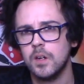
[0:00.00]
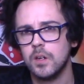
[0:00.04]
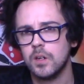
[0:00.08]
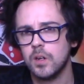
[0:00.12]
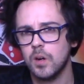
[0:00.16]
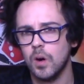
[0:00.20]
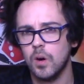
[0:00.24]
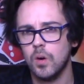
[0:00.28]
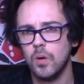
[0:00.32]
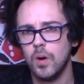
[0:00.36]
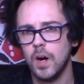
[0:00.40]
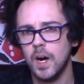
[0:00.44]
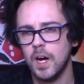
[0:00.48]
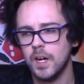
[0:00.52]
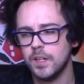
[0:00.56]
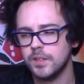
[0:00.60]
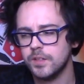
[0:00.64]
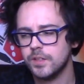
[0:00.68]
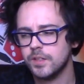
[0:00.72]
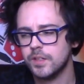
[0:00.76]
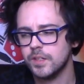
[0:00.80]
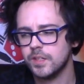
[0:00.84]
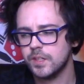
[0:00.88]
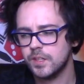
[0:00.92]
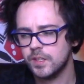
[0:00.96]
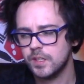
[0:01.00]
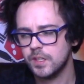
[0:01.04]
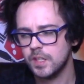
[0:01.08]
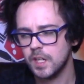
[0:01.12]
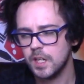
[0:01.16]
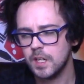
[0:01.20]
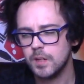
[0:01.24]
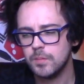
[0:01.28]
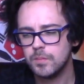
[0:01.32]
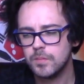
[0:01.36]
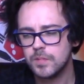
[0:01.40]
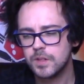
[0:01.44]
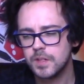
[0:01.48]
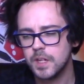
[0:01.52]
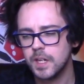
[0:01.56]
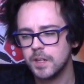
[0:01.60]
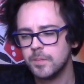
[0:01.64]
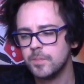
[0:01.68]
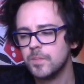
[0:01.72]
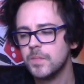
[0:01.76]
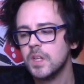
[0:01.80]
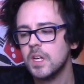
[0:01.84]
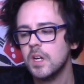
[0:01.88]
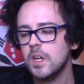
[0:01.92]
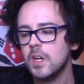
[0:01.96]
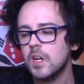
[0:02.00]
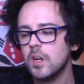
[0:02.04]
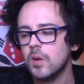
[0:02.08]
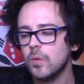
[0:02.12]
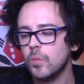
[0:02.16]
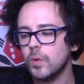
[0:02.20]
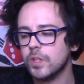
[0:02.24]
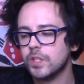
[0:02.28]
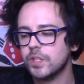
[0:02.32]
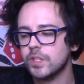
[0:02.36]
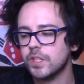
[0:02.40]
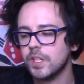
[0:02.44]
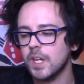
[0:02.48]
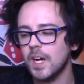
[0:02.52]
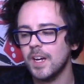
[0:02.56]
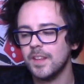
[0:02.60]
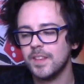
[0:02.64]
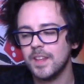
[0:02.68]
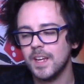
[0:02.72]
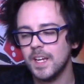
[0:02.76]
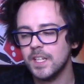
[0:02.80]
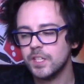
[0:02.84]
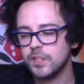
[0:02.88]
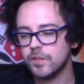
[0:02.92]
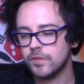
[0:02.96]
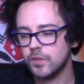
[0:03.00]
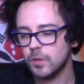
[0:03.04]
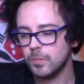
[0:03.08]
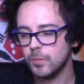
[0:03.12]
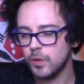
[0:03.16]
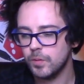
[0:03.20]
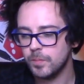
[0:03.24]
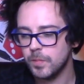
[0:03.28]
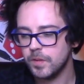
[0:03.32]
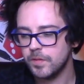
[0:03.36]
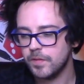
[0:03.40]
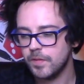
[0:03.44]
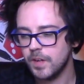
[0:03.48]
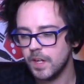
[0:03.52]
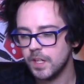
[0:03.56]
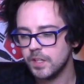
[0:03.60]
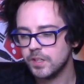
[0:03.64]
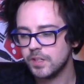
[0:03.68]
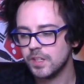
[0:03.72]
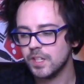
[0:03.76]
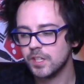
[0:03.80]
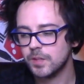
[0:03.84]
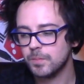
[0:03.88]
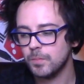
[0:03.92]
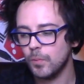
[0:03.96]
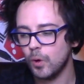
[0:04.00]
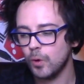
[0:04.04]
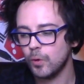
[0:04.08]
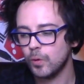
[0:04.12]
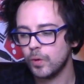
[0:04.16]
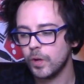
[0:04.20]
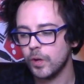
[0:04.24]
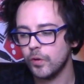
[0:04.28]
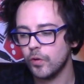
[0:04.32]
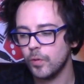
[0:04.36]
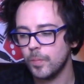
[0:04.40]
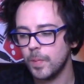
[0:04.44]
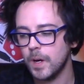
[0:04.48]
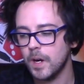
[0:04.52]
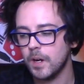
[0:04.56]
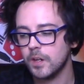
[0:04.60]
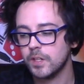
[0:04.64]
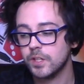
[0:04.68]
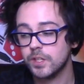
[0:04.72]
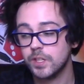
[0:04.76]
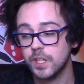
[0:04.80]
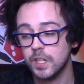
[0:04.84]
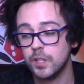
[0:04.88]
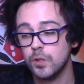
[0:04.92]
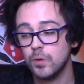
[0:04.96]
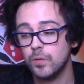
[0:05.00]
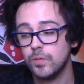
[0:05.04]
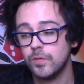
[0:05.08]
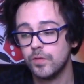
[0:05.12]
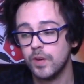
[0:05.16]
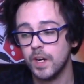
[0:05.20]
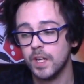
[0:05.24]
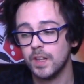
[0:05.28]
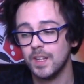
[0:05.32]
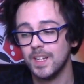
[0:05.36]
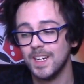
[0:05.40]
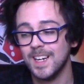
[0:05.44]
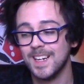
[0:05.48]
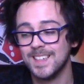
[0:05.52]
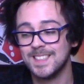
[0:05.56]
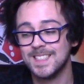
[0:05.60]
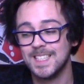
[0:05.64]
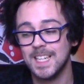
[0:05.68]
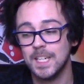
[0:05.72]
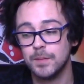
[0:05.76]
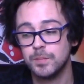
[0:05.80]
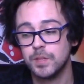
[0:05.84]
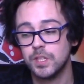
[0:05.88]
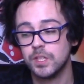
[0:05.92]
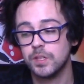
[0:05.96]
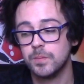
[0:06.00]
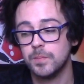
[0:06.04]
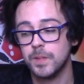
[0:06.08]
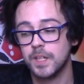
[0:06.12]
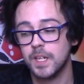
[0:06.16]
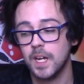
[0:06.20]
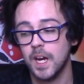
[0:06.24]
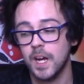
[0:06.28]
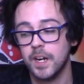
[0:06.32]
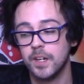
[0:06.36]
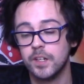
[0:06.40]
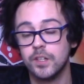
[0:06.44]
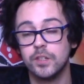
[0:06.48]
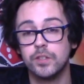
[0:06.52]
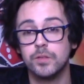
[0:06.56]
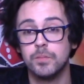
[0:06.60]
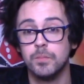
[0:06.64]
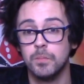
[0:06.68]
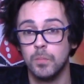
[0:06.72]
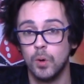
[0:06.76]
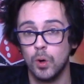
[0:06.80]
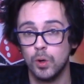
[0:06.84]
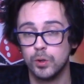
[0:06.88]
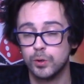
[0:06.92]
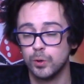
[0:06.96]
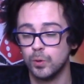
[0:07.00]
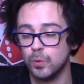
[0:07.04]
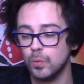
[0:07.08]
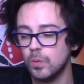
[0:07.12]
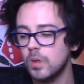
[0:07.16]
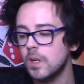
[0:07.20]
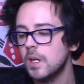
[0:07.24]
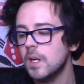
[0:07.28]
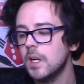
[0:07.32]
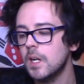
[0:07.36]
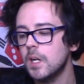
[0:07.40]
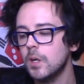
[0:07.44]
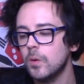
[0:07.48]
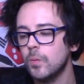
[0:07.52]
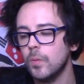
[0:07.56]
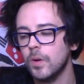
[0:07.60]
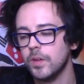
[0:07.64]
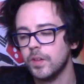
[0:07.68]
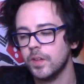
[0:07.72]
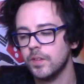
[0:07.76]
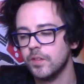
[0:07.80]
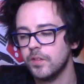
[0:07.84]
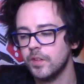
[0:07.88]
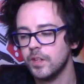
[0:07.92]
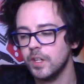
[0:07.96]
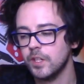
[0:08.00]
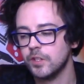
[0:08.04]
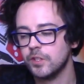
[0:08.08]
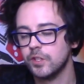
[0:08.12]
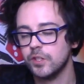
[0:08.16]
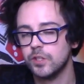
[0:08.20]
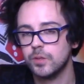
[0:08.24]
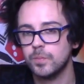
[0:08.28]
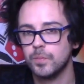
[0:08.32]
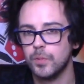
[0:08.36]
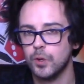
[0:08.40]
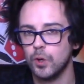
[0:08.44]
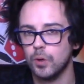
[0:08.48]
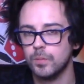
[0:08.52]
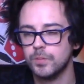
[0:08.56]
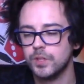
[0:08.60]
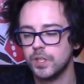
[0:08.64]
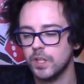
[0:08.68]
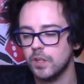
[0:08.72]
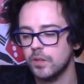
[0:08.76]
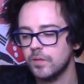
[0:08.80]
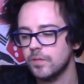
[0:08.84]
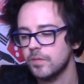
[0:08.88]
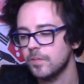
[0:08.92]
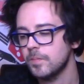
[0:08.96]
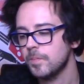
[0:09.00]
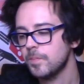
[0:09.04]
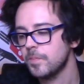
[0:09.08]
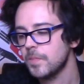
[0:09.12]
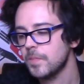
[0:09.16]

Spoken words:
Call has the same thing, which is at the end of your movement phase, this model can repair a single friendly Adeptus Mechanicus model within 3 inches but not himself.